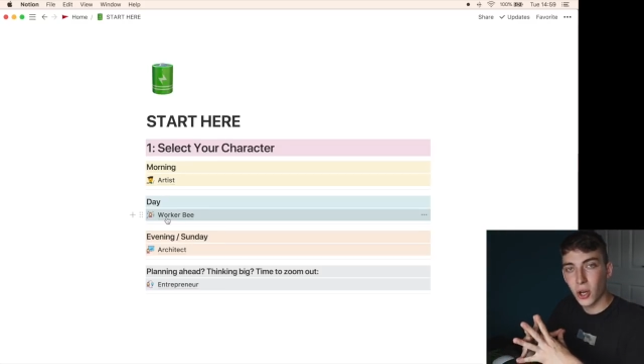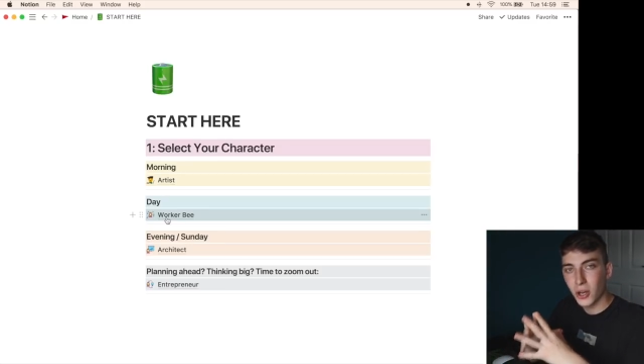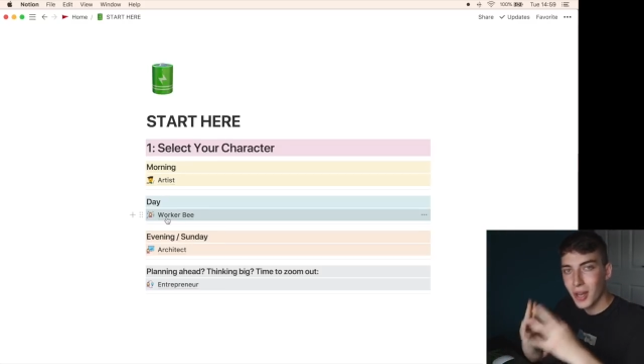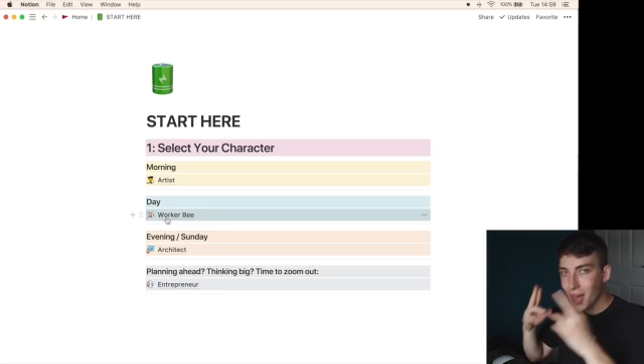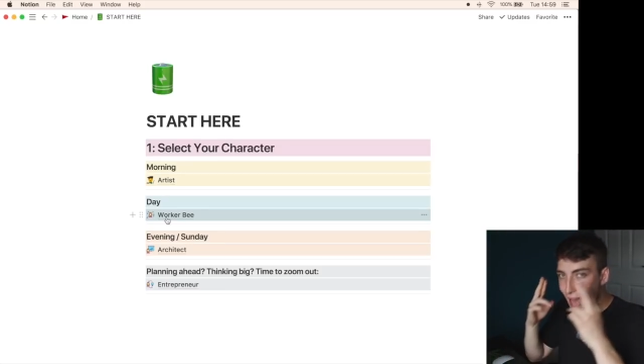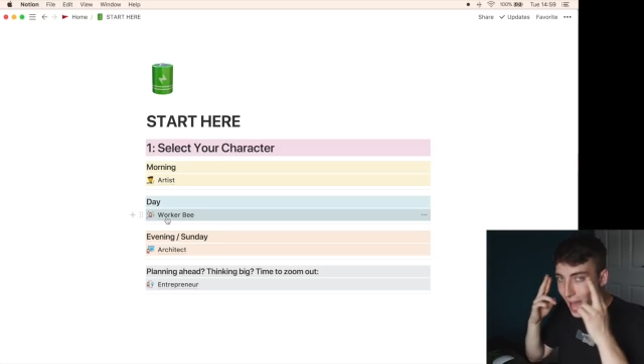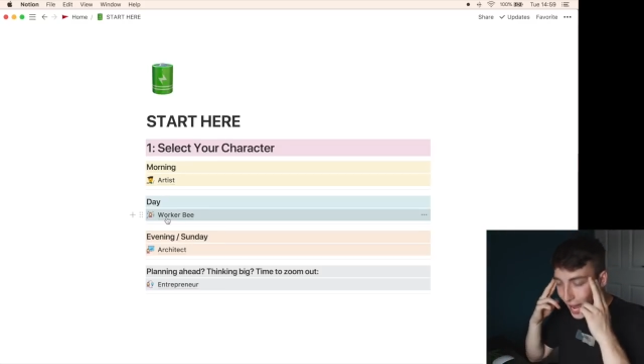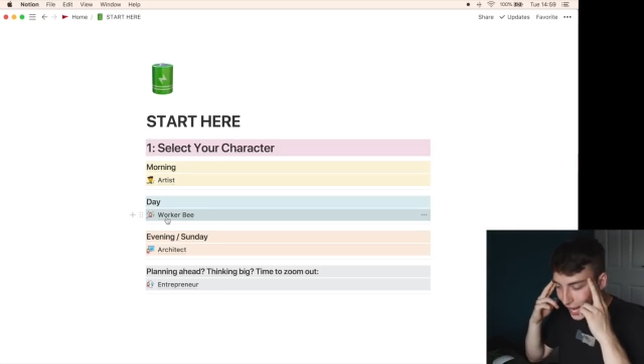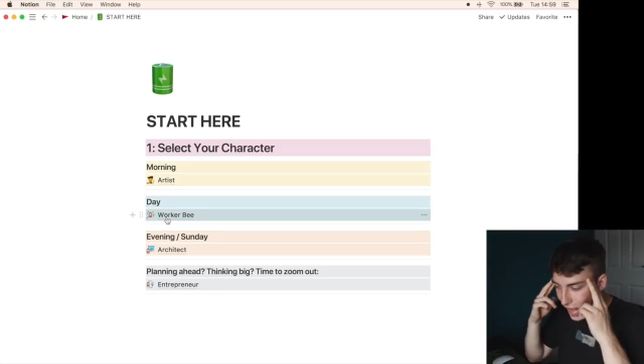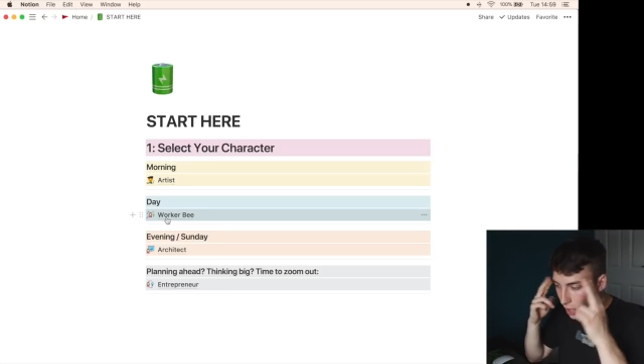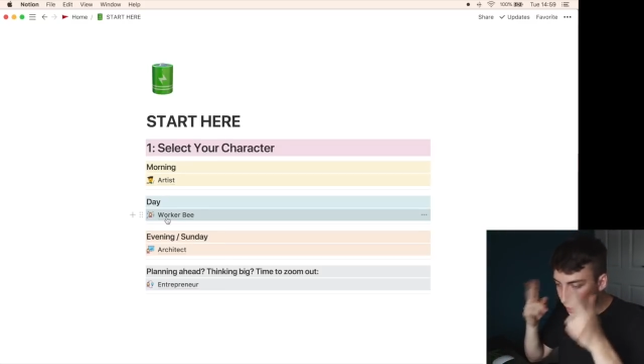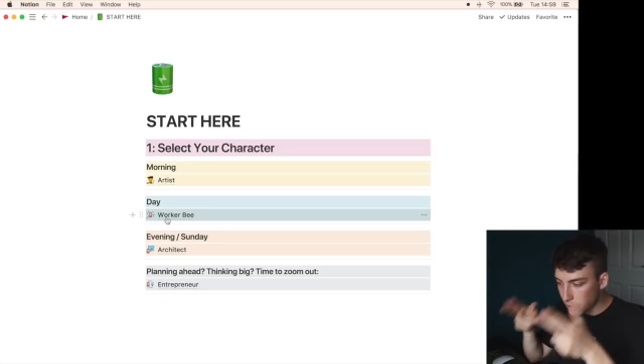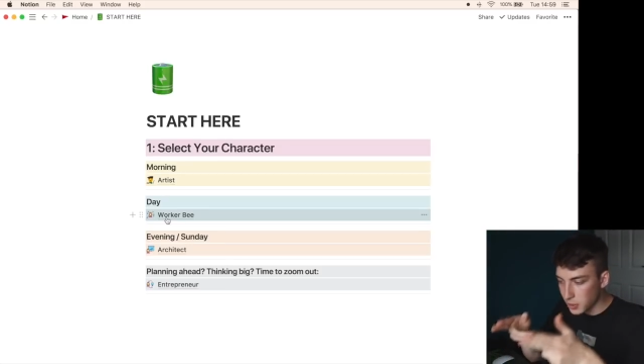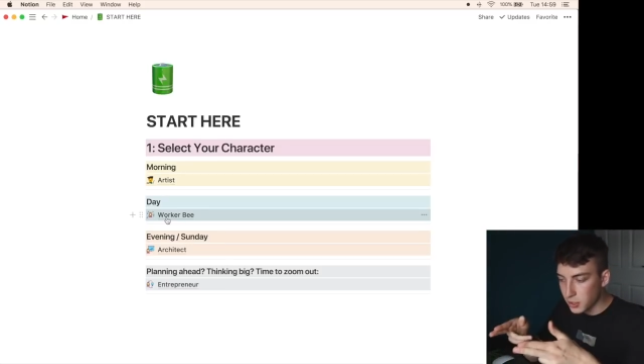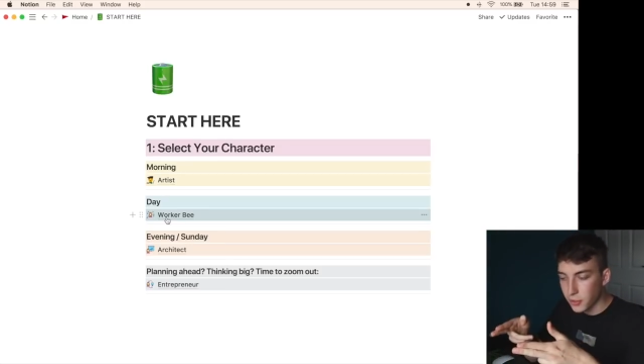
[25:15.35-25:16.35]
on, and it
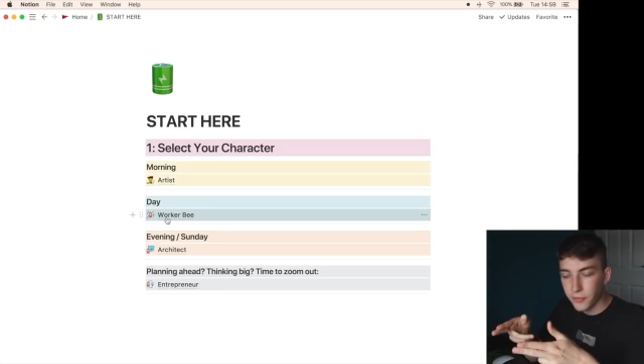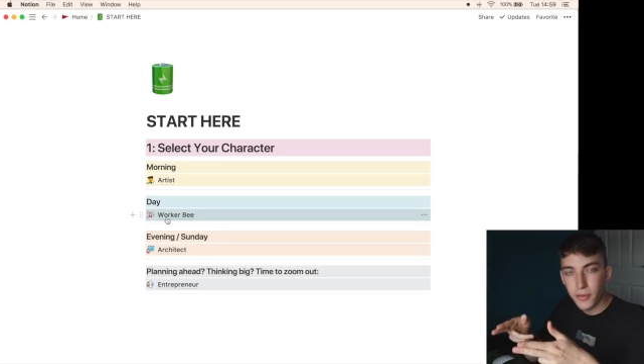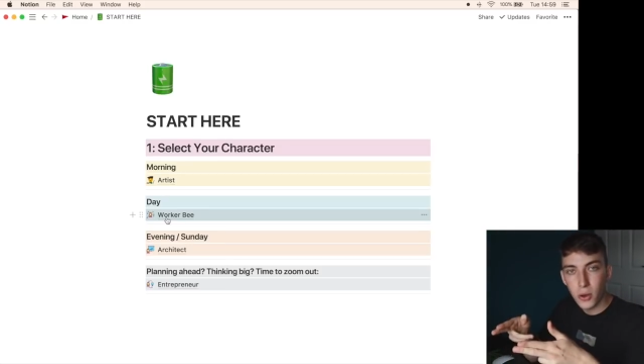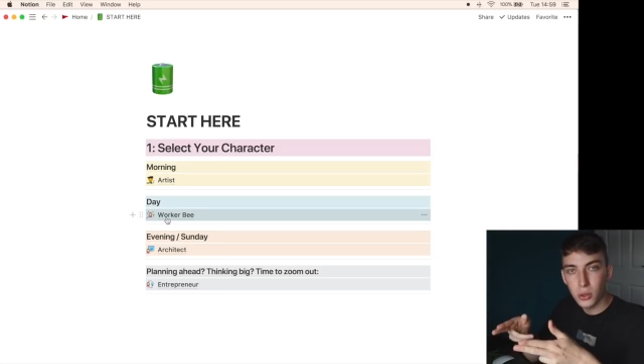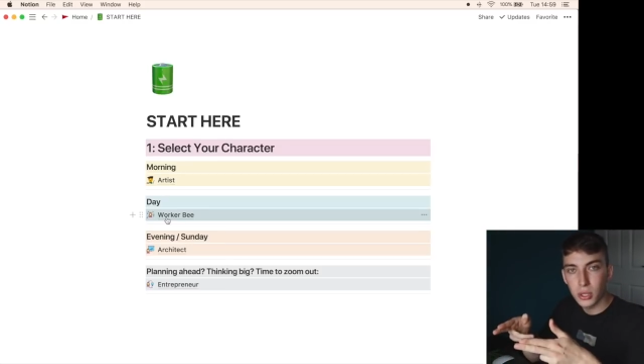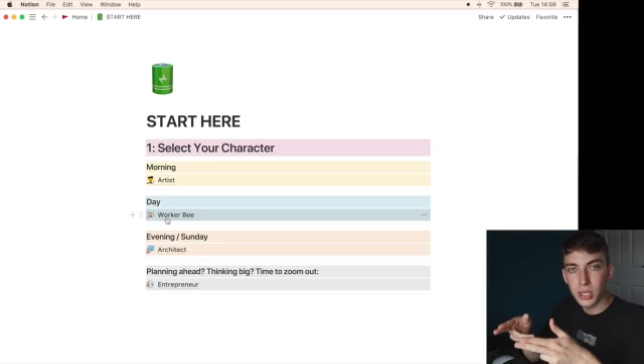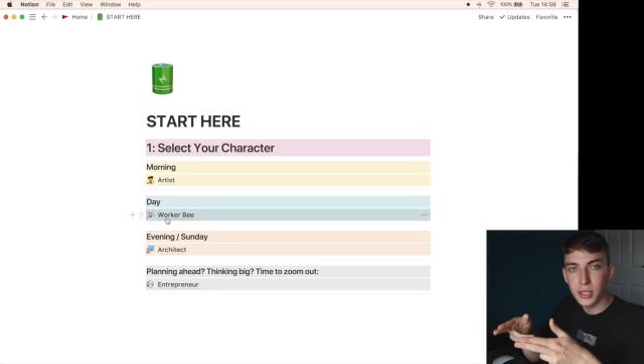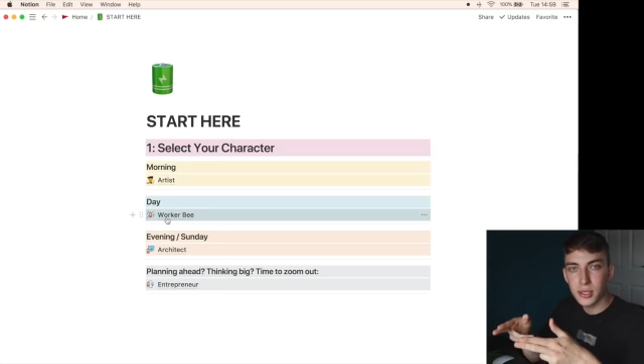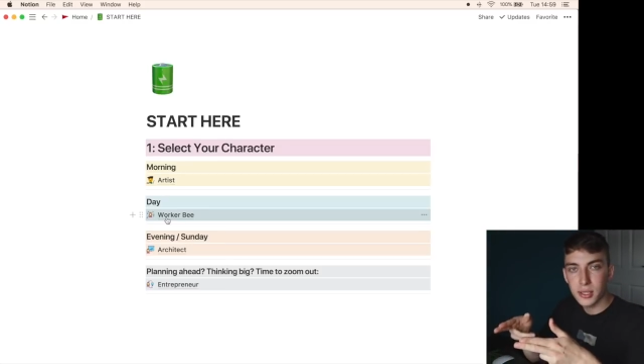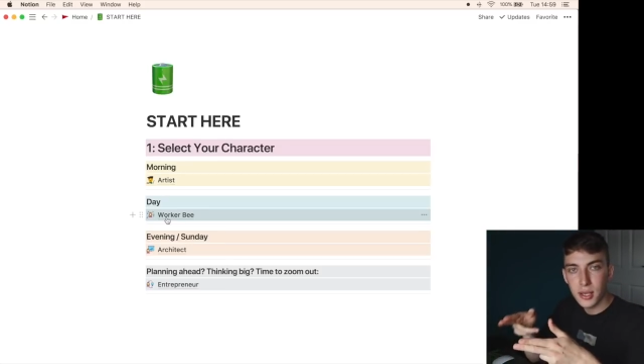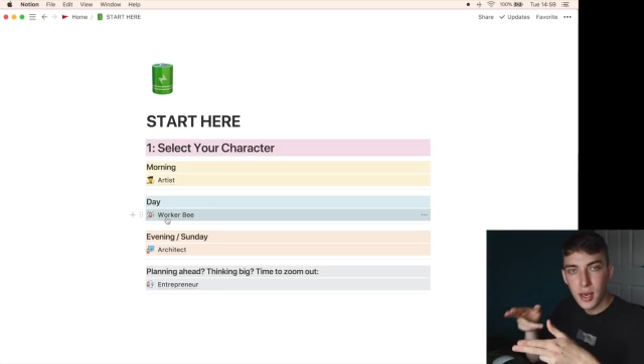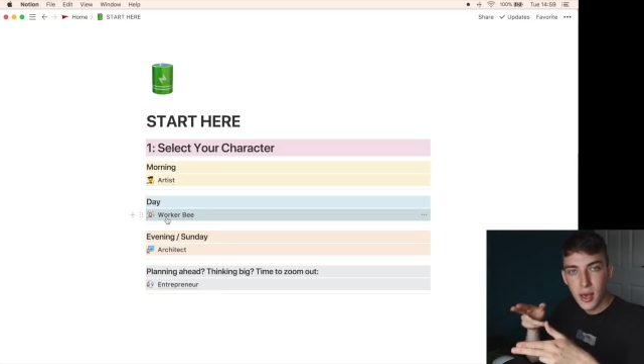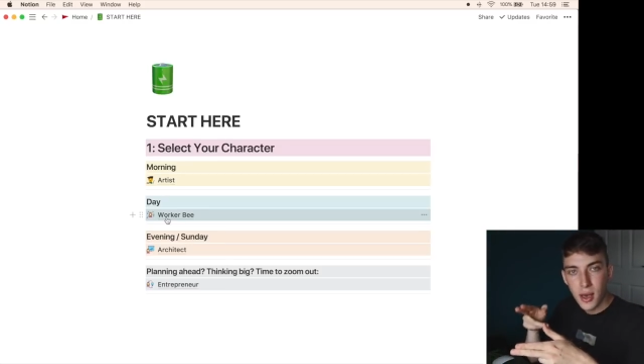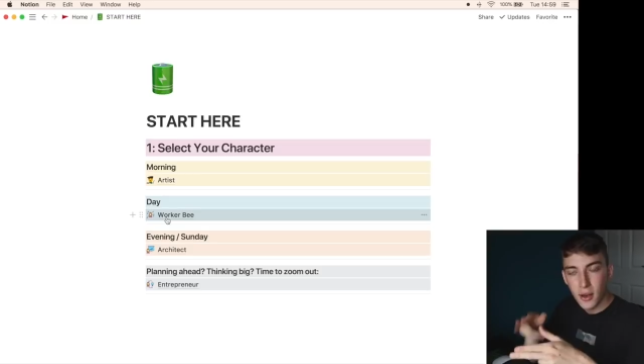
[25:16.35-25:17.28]
helps me to focus.